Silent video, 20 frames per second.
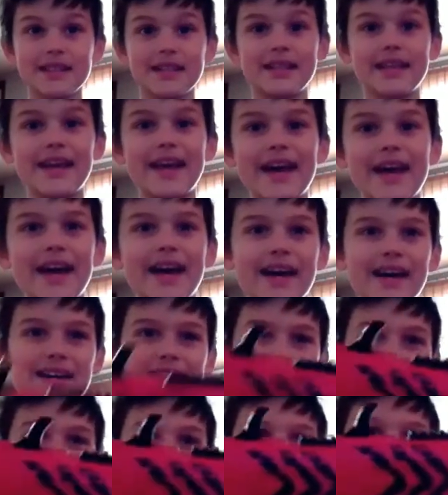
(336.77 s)
yeah,
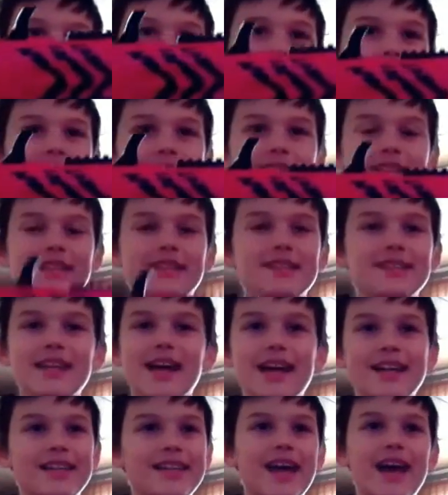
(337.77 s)
it's
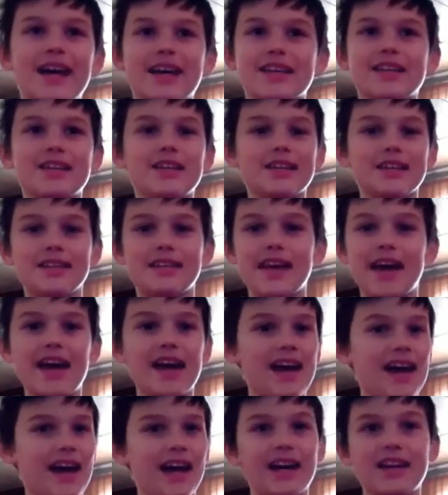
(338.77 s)
not that good. The
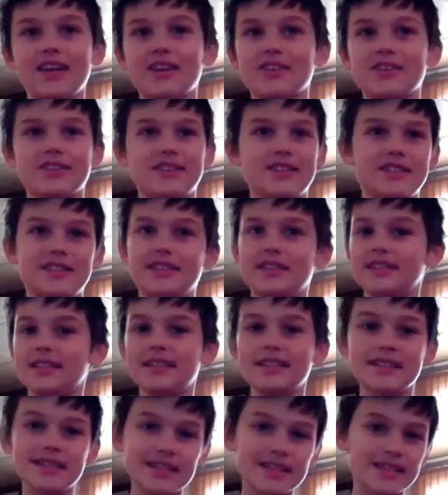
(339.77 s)

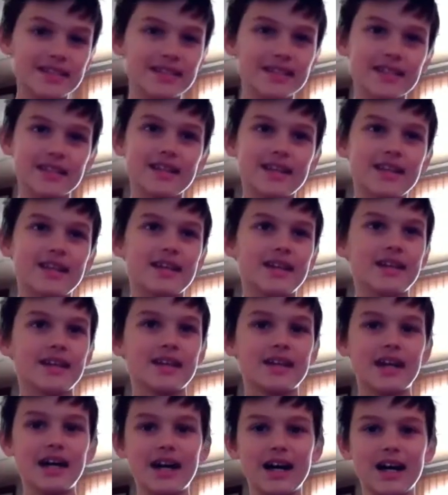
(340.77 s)
accuracy.
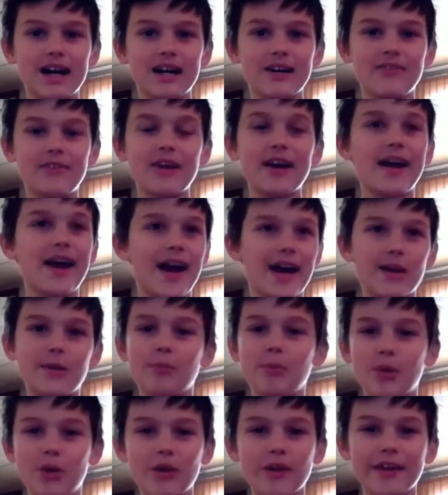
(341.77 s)
Ah, if I had a
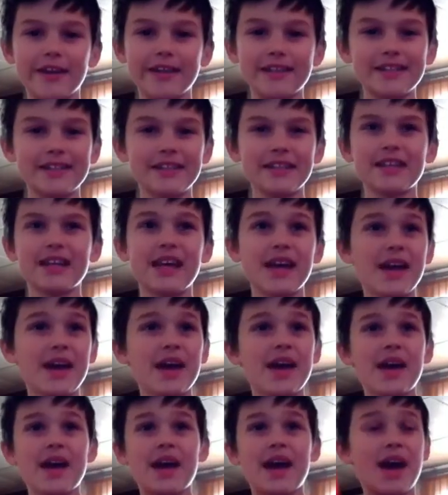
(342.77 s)
bullet,
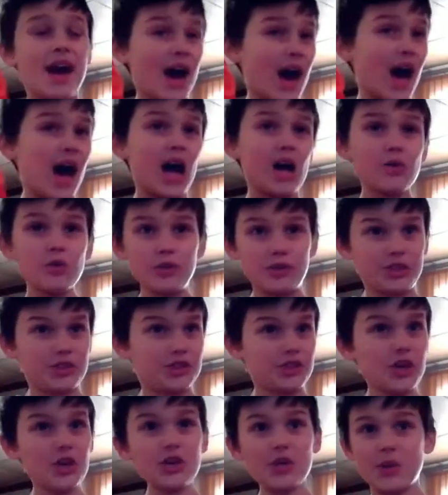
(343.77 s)
I would
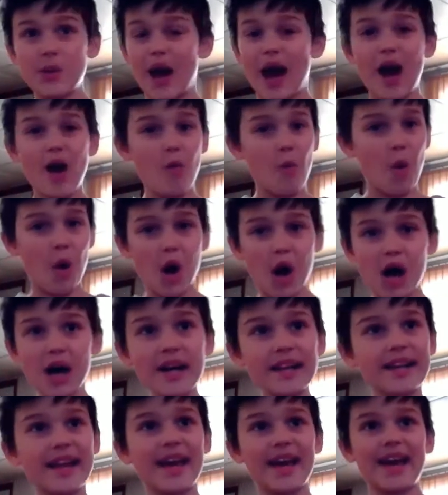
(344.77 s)
show you how
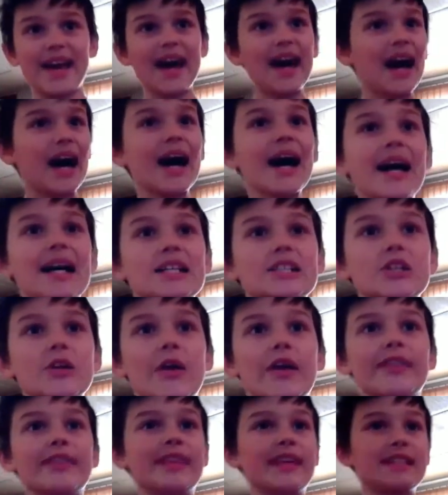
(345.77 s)

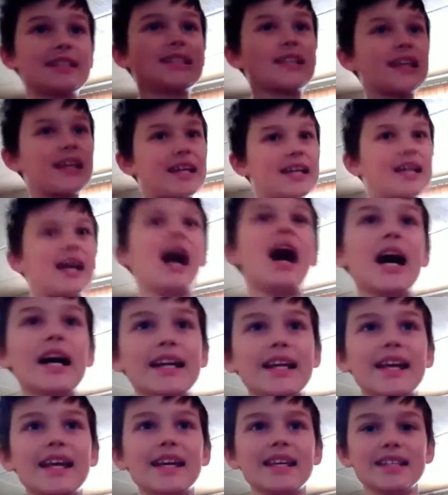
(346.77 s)
inaccurate this
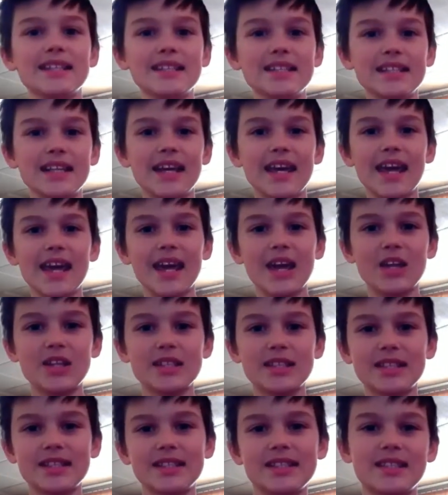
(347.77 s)
gun is. It,
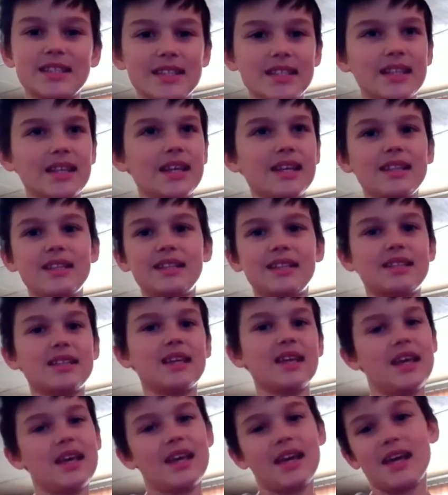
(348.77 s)

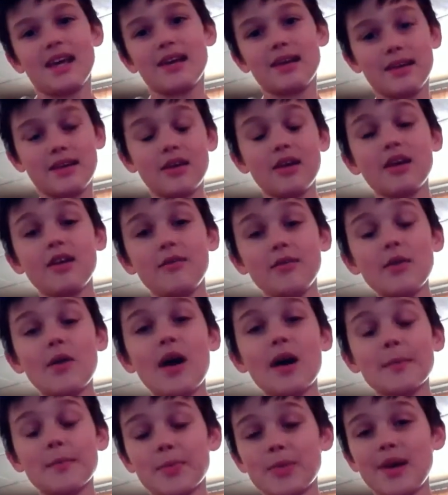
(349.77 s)
it's good if you
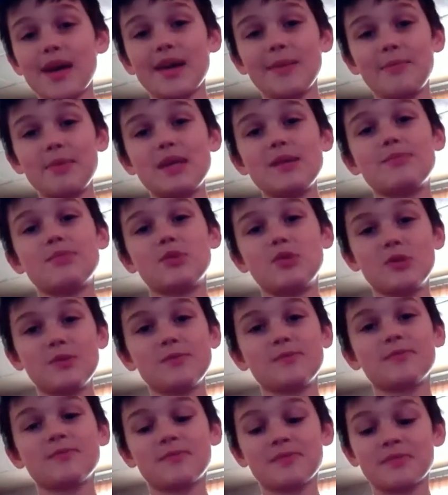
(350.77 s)
want to prank people
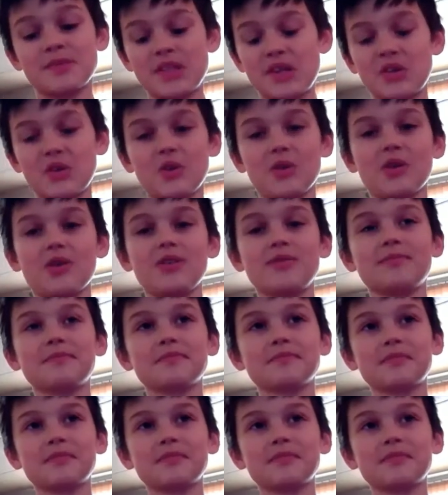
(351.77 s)
or